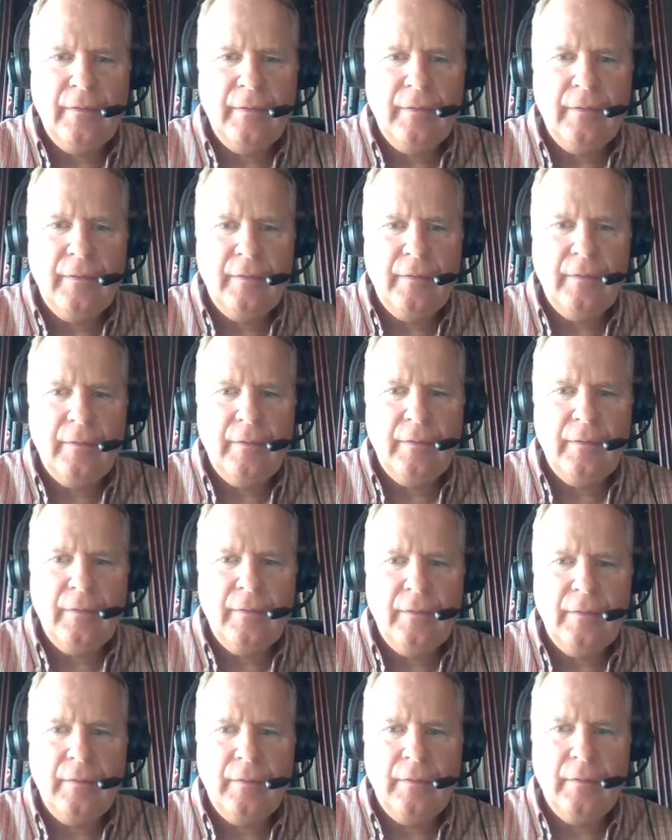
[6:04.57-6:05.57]

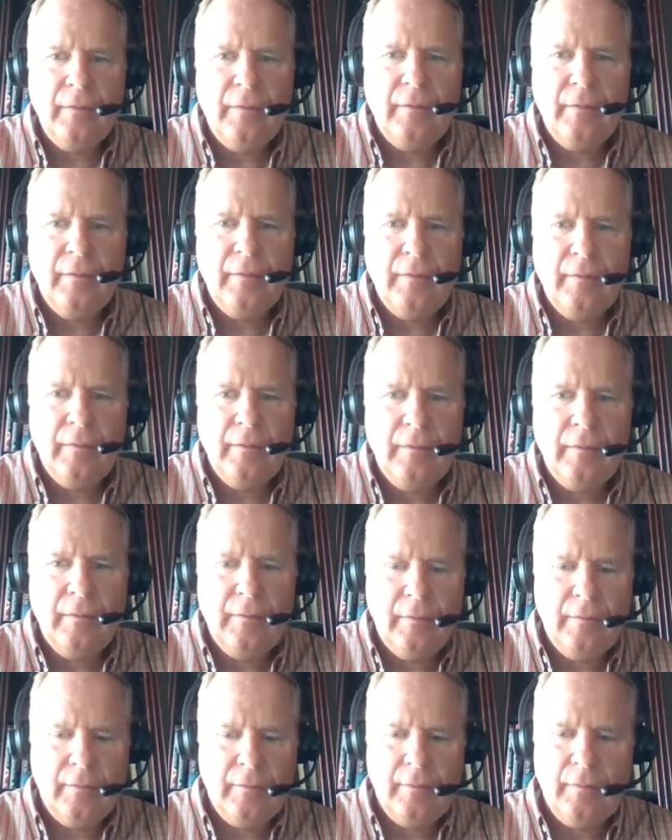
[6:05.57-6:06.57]

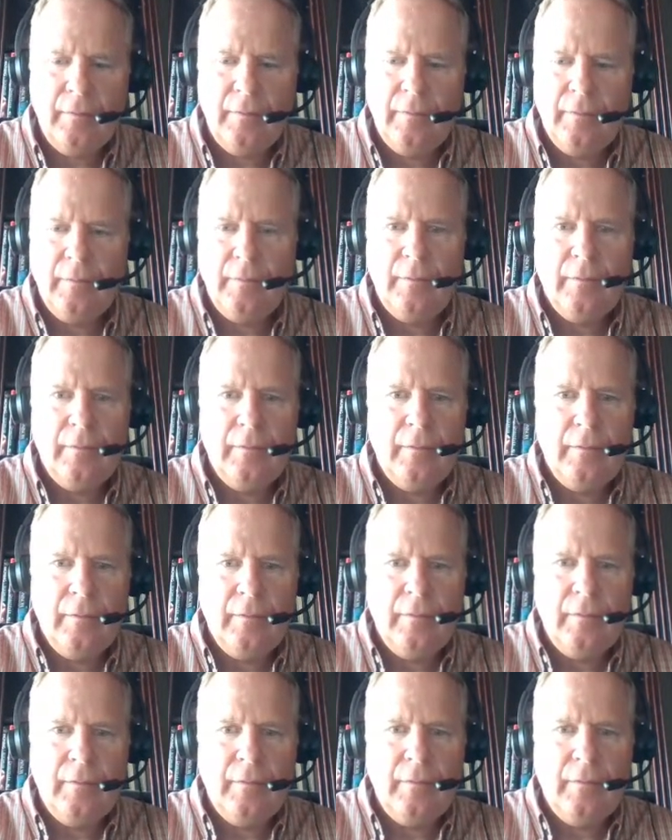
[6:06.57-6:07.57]

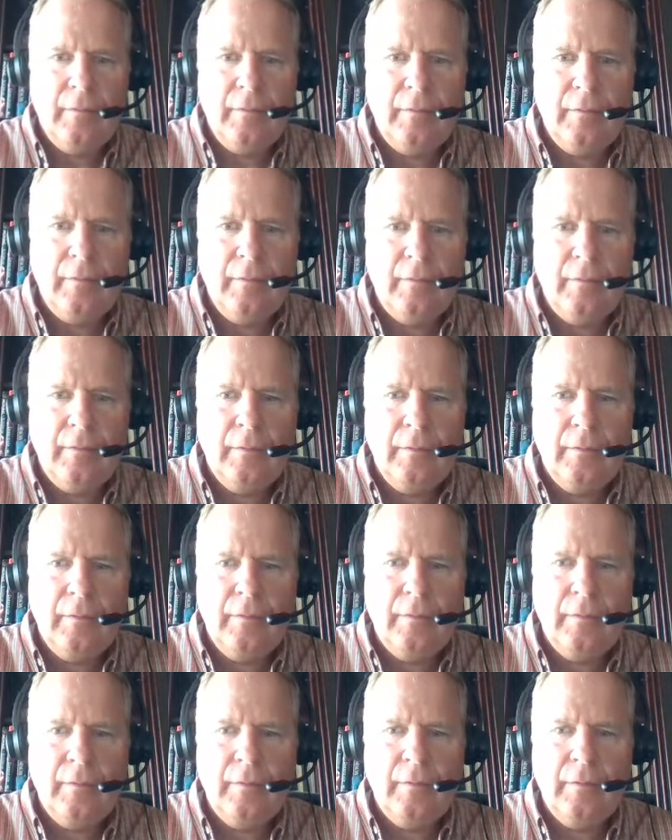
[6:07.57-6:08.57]

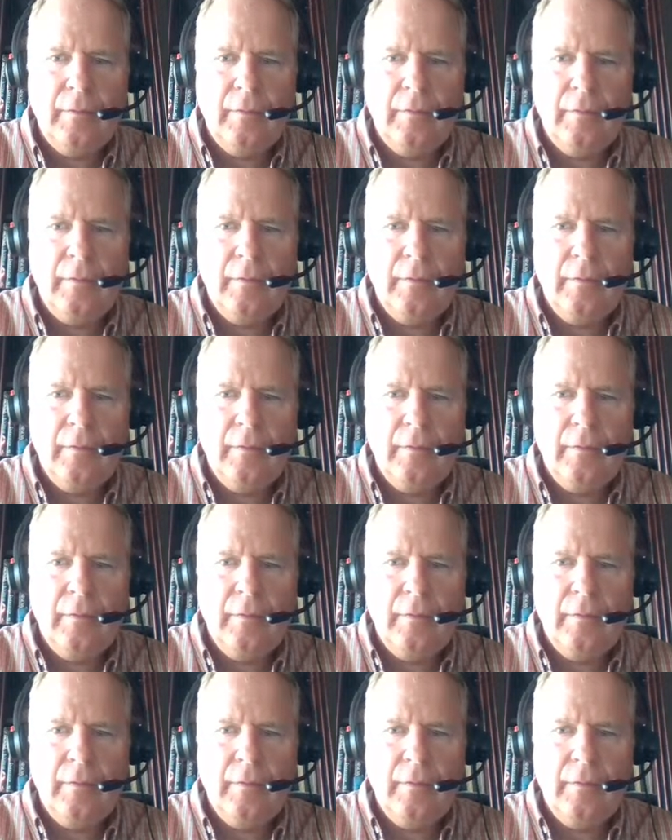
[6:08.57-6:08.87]
[no speech]